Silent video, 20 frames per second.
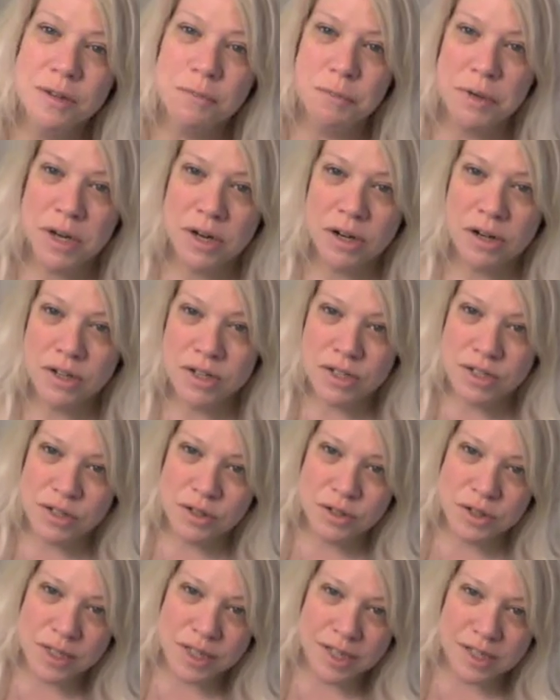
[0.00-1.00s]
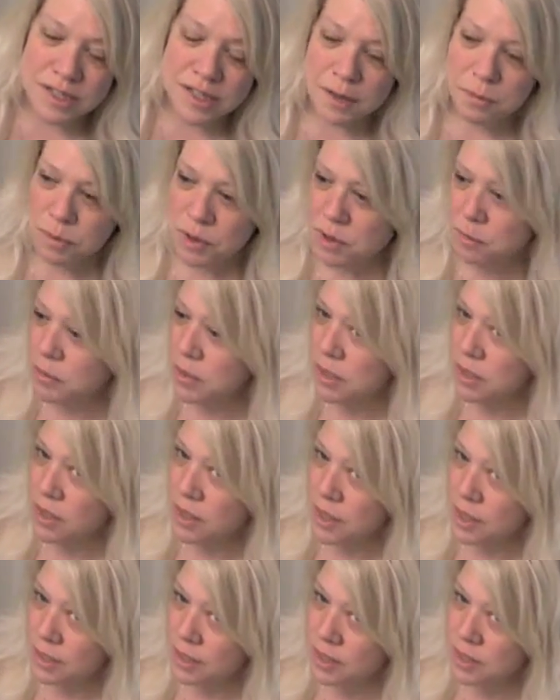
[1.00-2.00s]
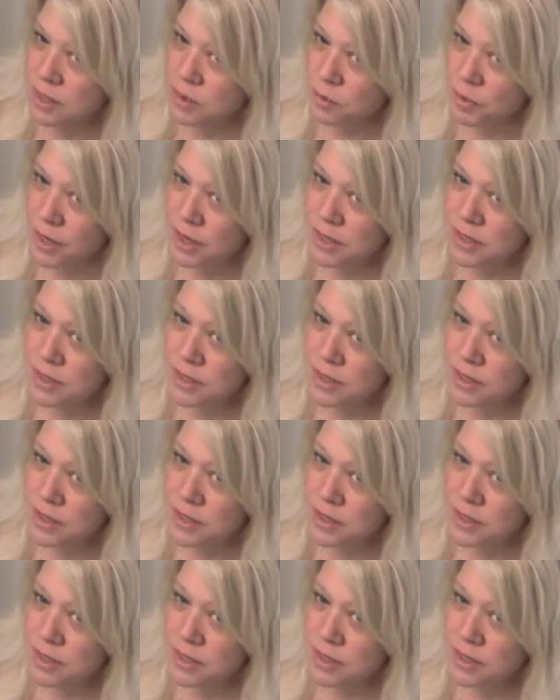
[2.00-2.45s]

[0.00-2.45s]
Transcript: the mirror to do things, I'm going to be looking this way.